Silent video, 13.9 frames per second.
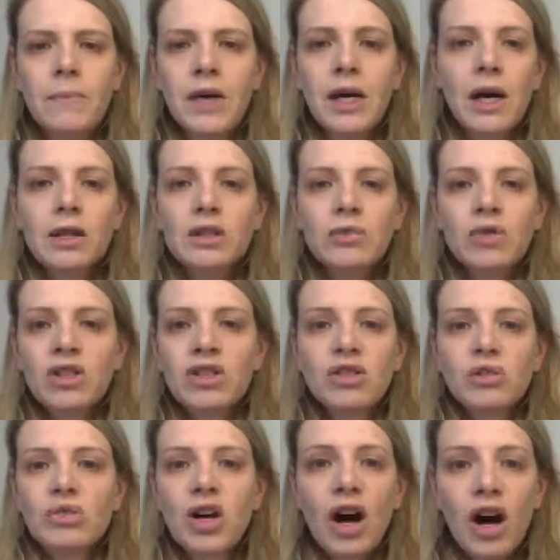because we're just
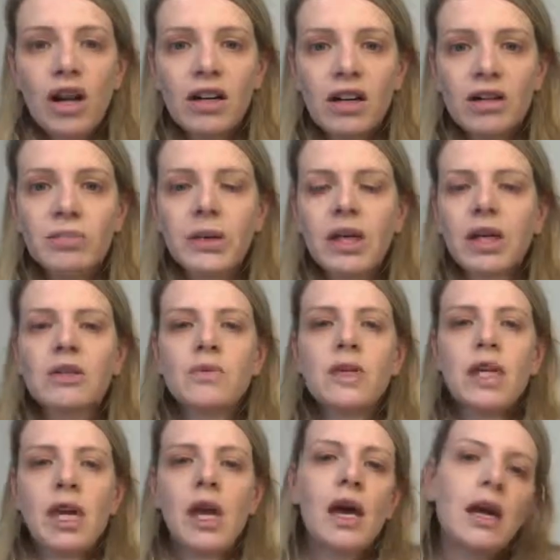so tired because
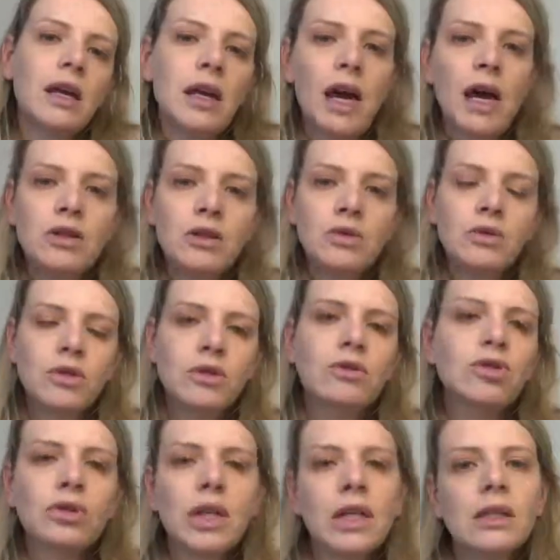we can't get those
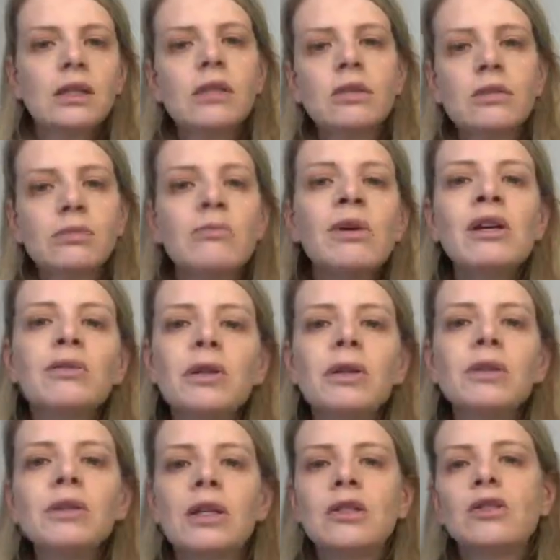nutrients, those
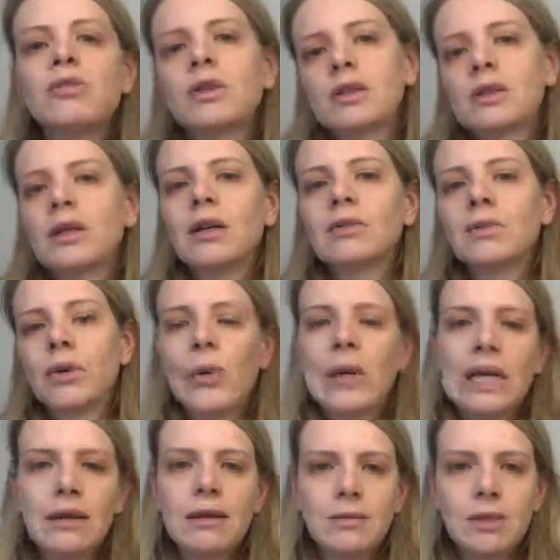minerals into our cells where we
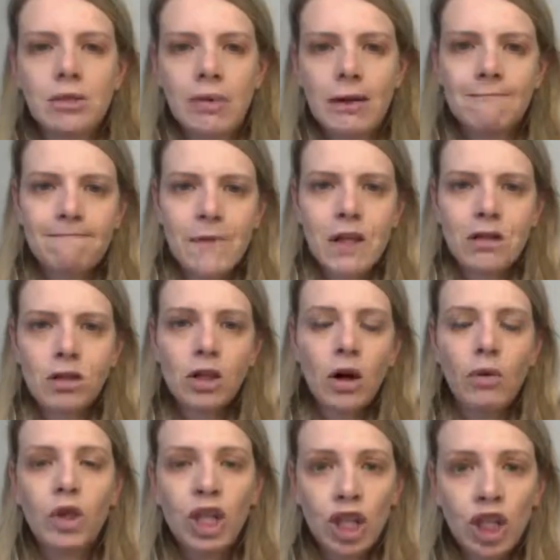need them to be.
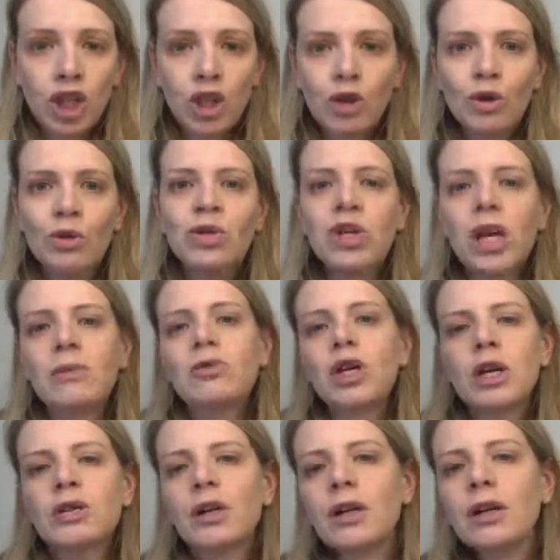So huge game
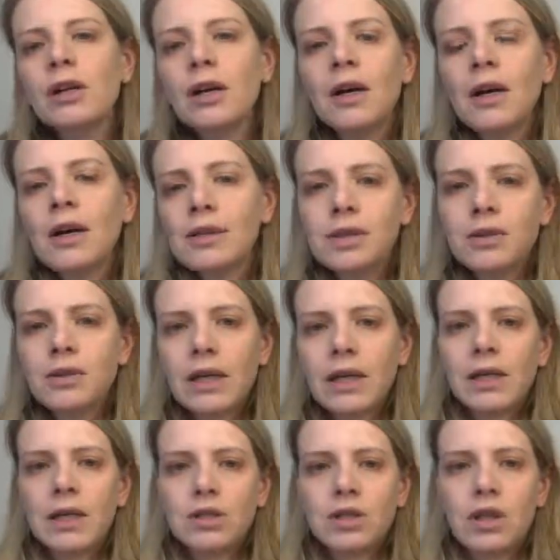changer doing
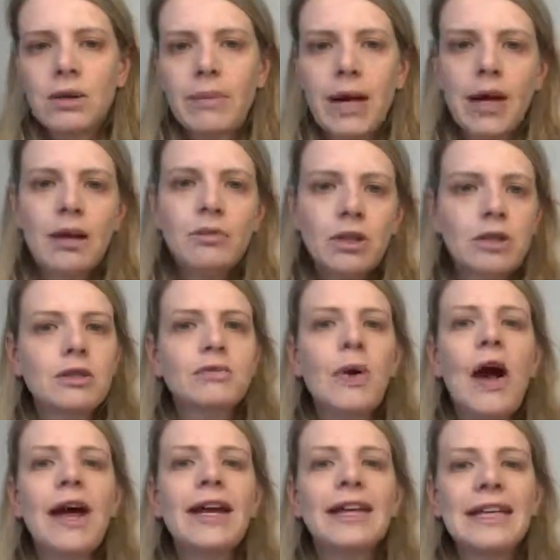an HTMA, which is
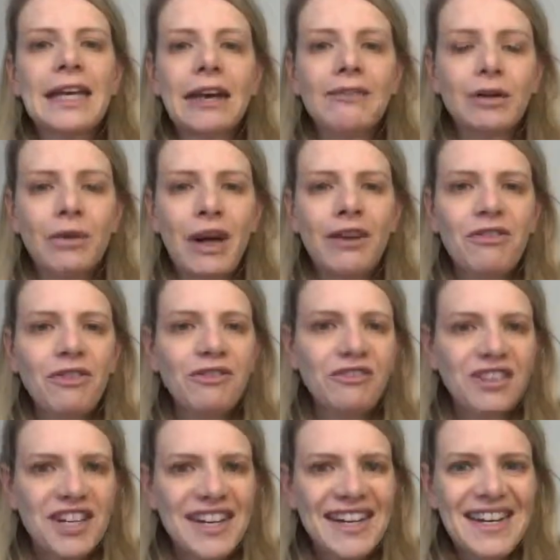why I gave it away for
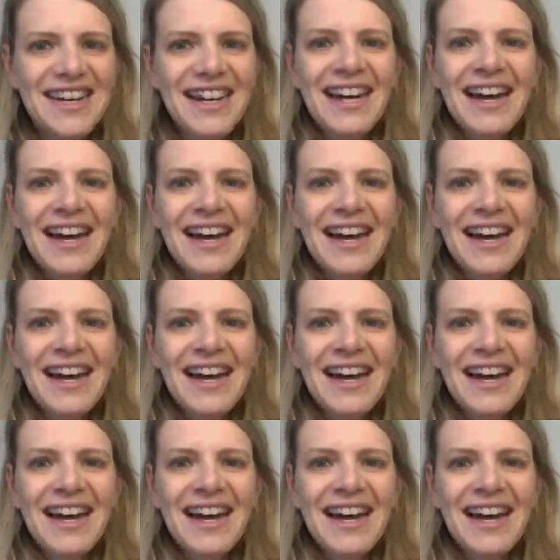free.